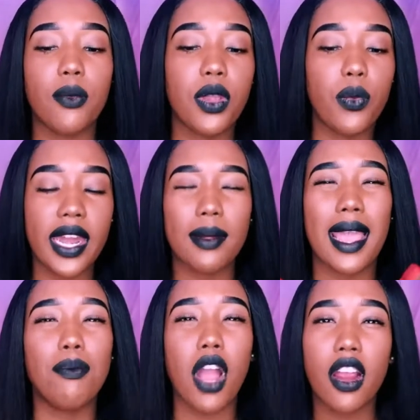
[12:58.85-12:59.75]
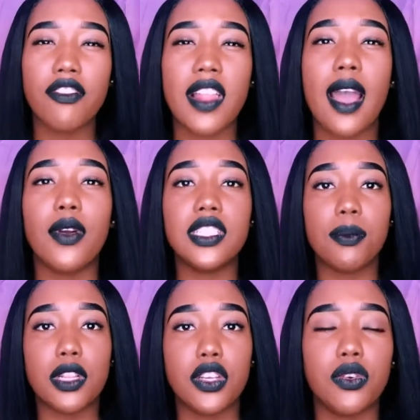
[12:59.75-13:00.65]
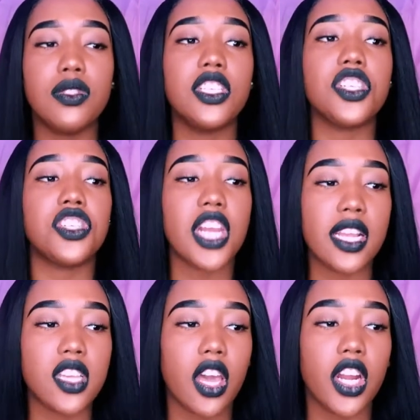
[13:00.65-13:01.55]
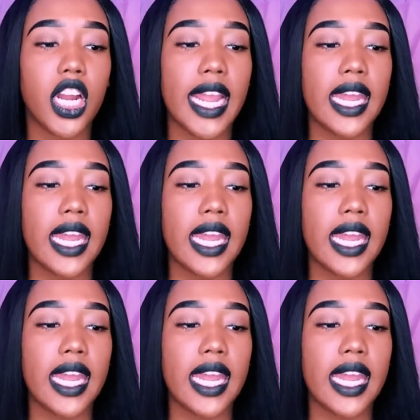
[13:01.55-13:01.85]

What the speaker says: and then we went and like brought her flowers and balloons and just checked on her.